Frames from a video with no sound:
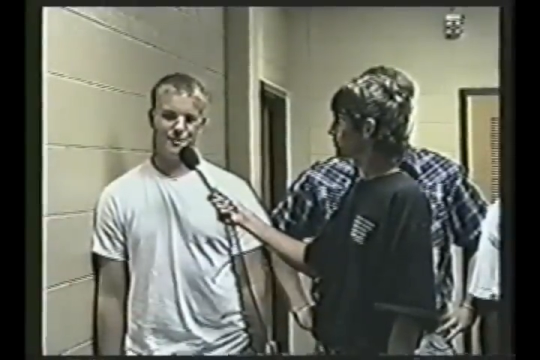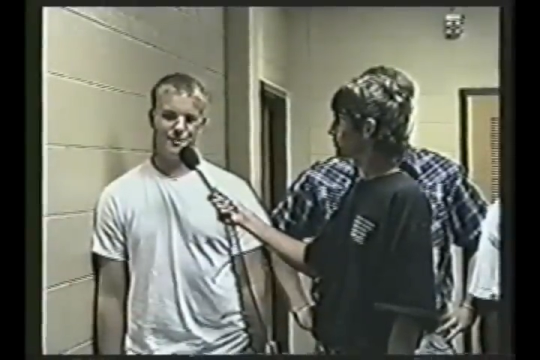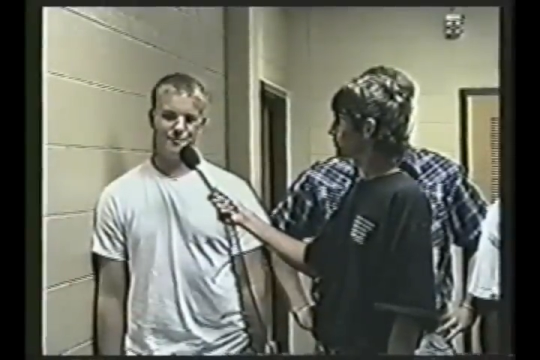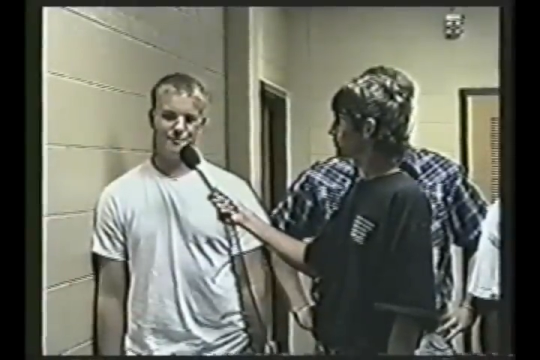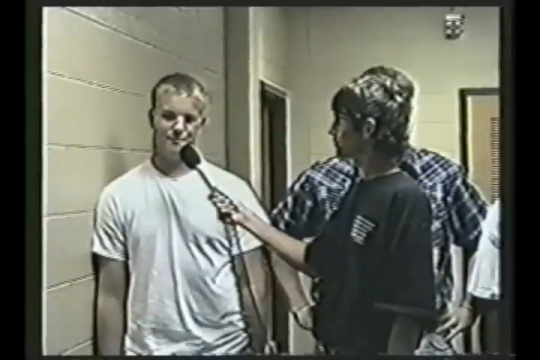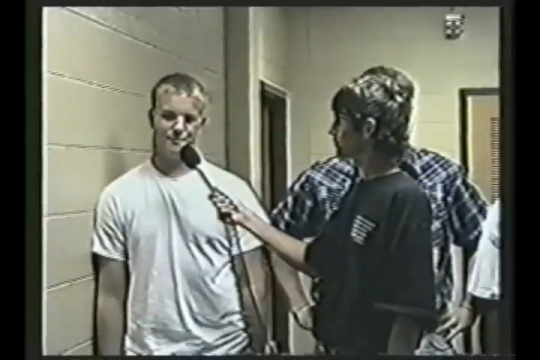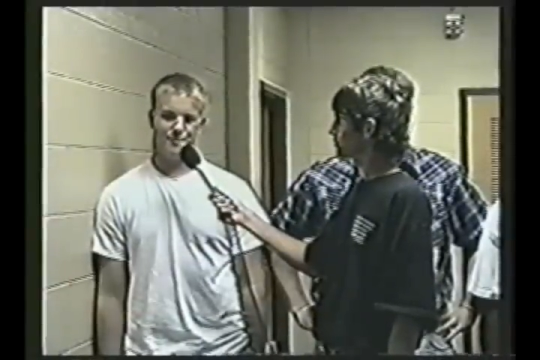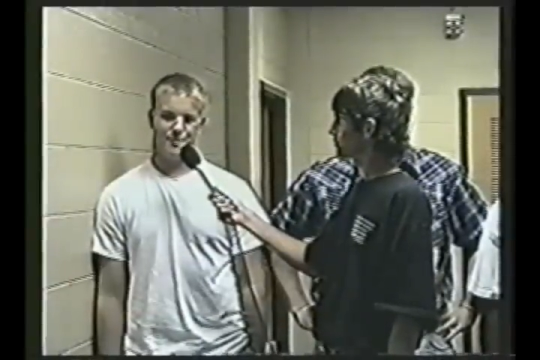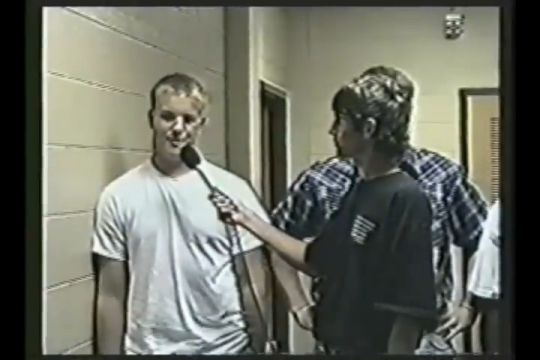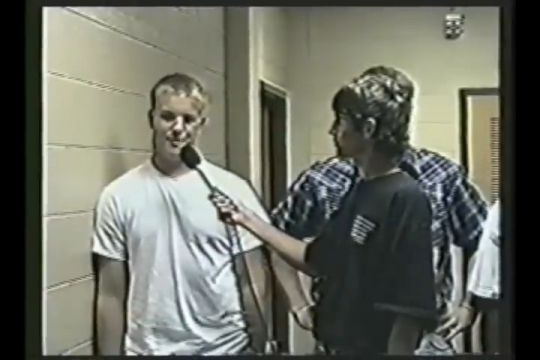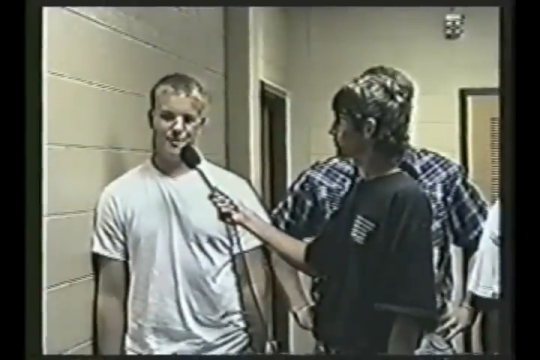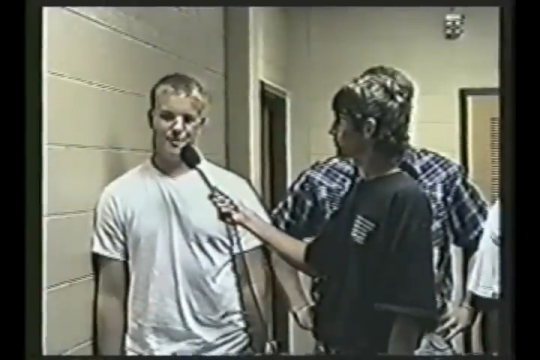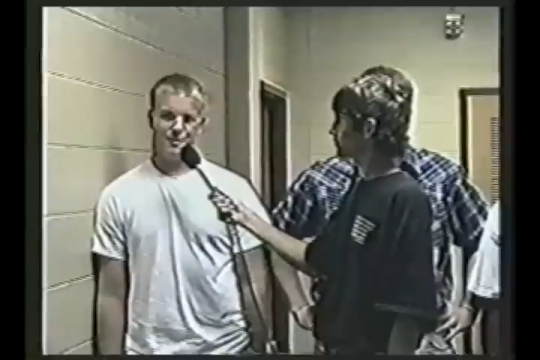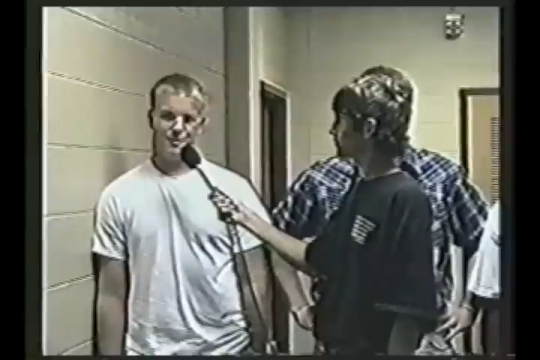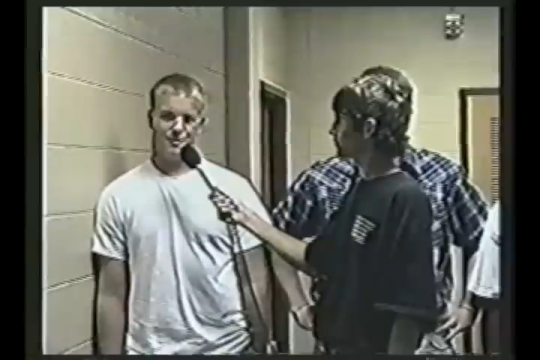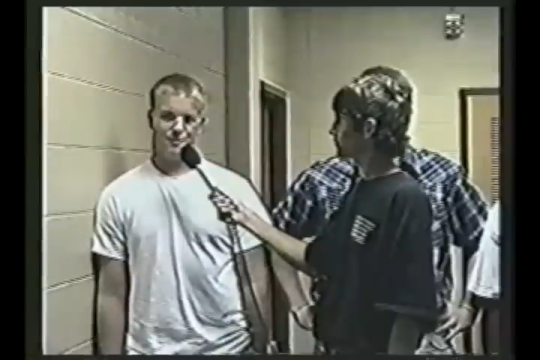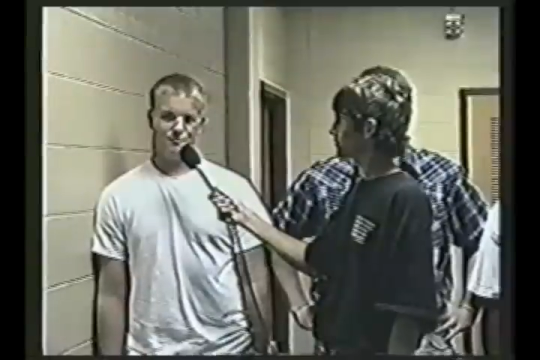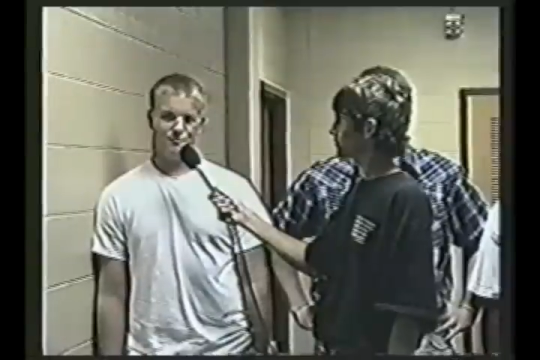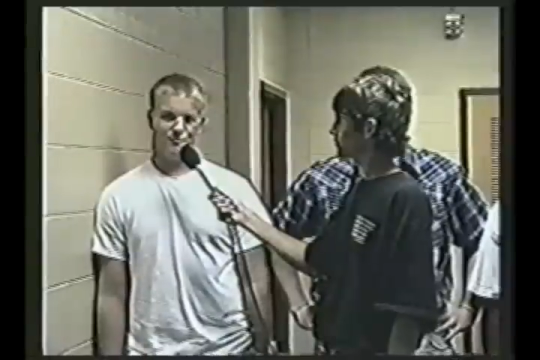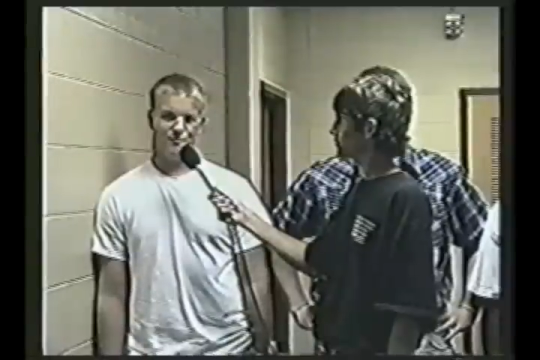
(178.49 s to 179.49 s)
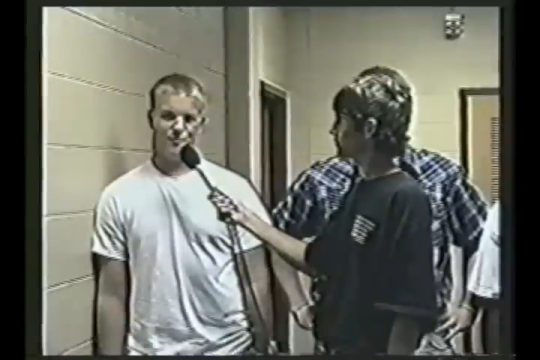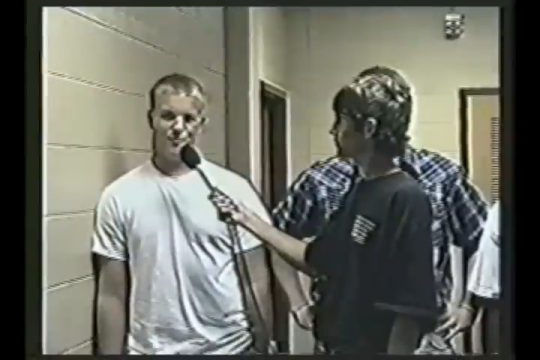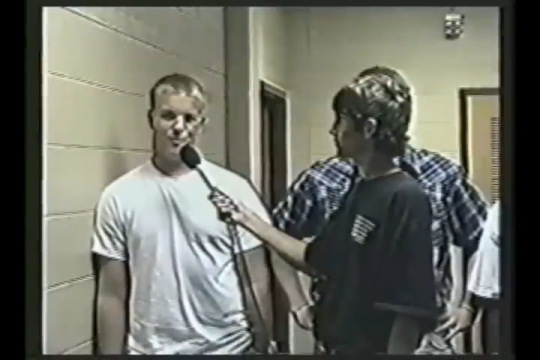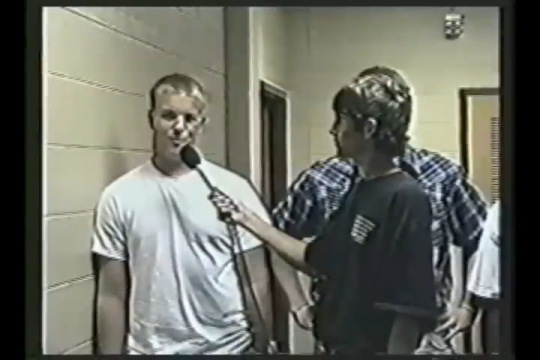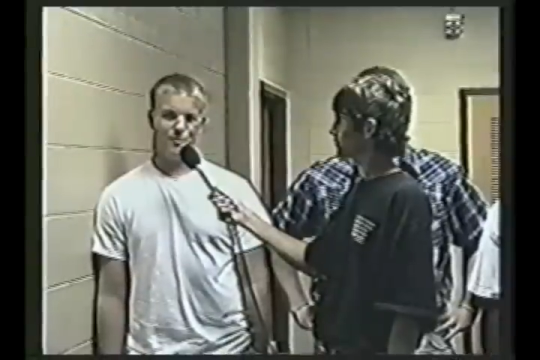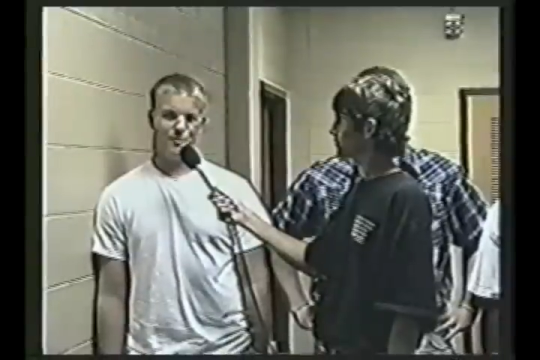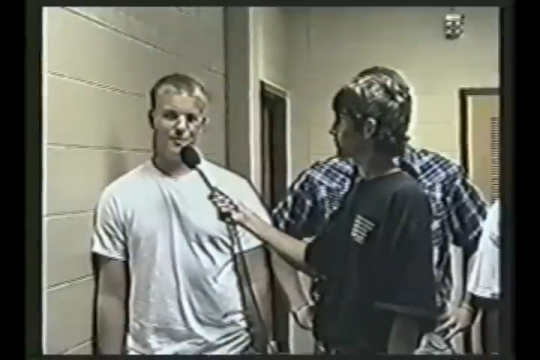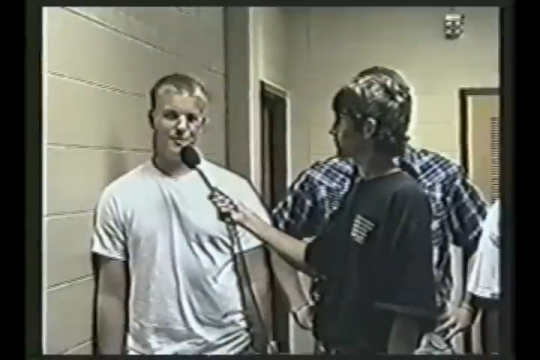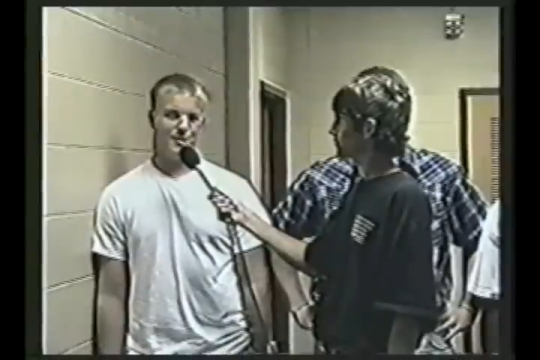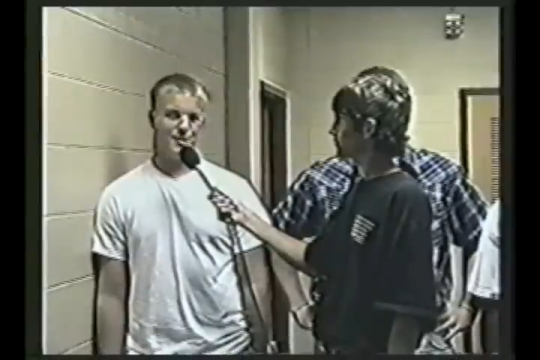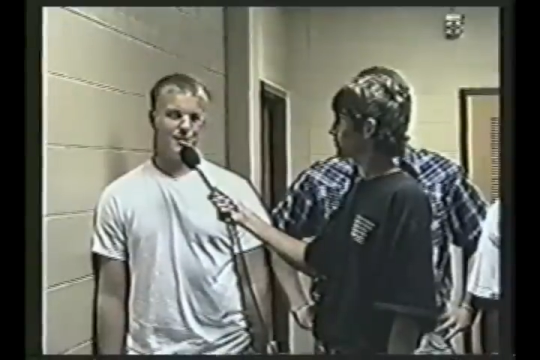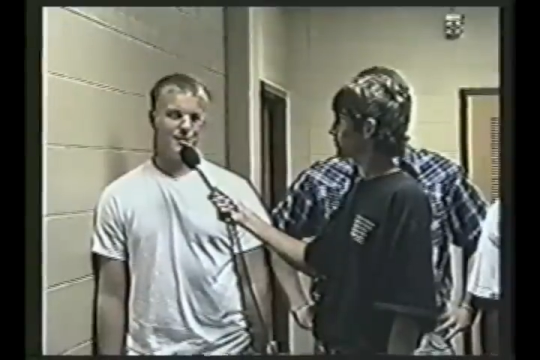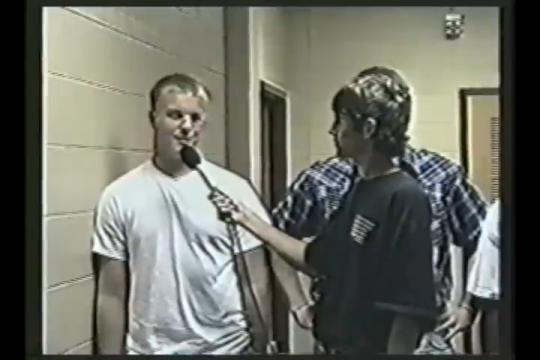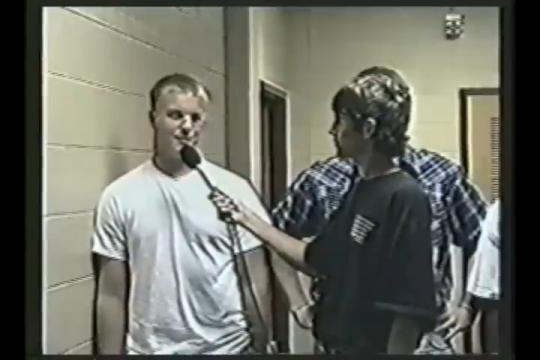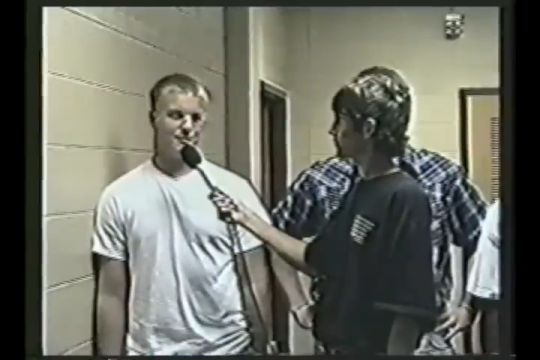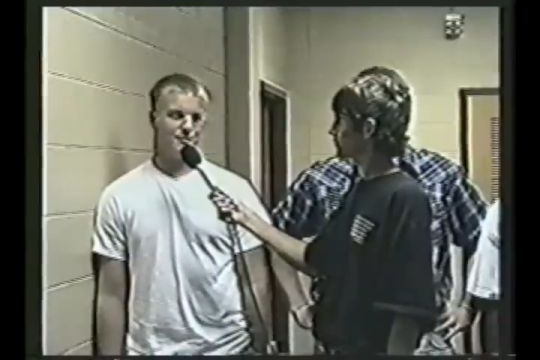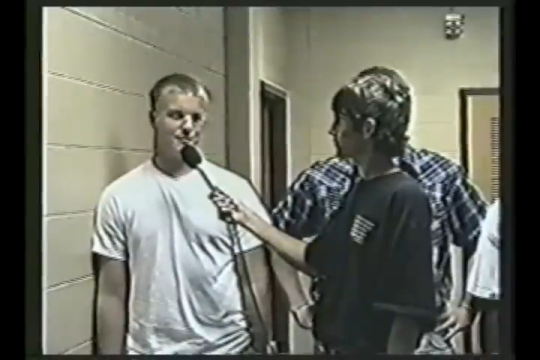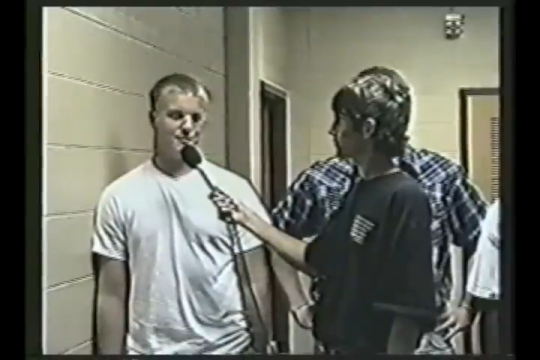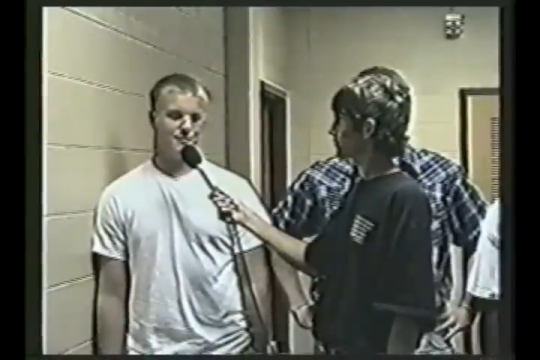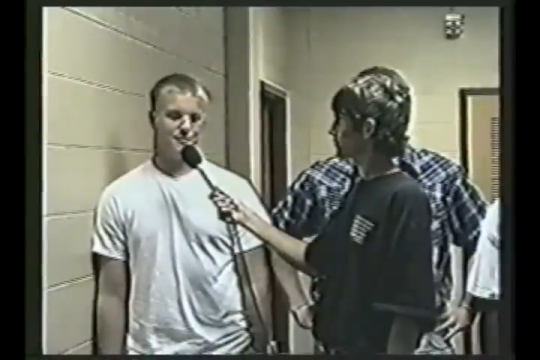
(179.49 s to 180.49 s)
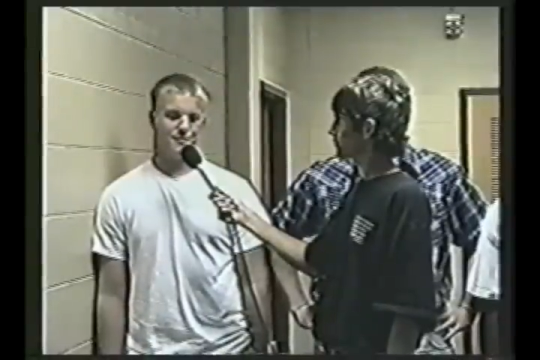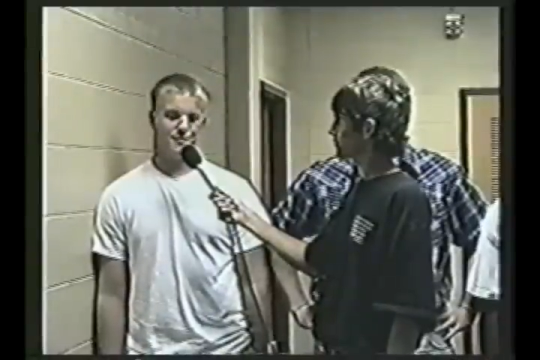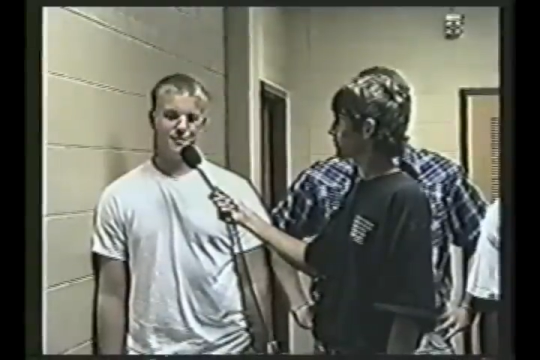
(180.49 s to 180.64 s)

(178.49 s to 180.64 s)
about 4 at night,